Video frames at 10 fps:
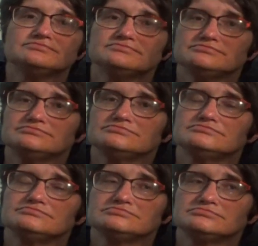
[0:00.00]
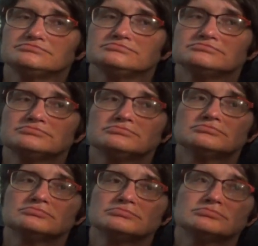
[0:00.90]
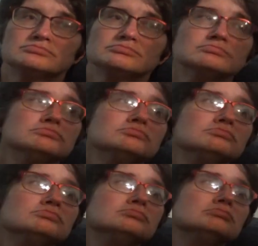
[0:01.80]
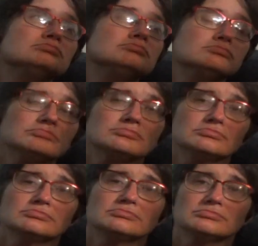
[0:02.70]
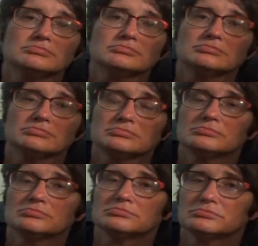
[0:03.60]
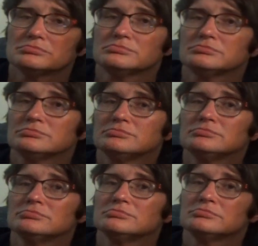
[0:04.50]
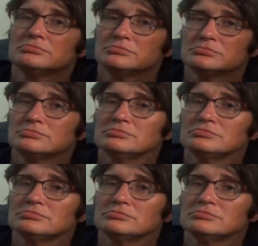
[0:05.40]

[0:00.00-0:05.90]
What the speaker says: The person shown says nothing.